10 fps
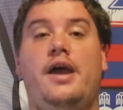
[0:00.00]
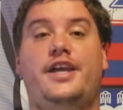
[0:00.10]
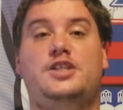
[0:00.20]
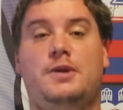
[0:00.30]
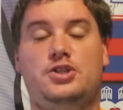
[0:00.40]

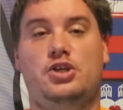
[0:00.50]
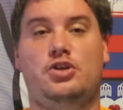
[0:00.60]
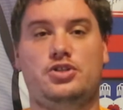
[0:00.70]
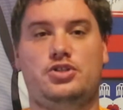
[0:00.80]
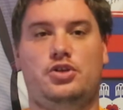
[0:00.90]
especially
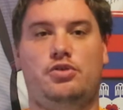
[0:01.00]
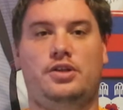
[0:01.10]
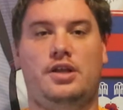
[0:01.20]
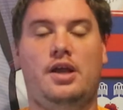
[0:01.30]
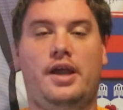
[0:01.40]
considering
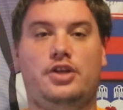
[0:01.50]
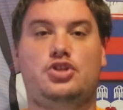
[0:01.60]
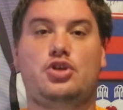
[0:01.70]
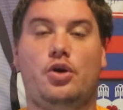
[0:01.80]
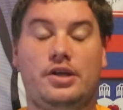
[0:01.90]
that
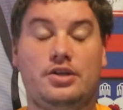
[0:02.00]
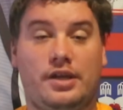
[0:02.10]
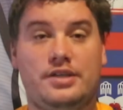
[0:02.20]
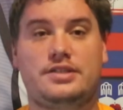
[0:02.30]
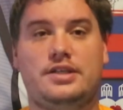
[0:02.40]
his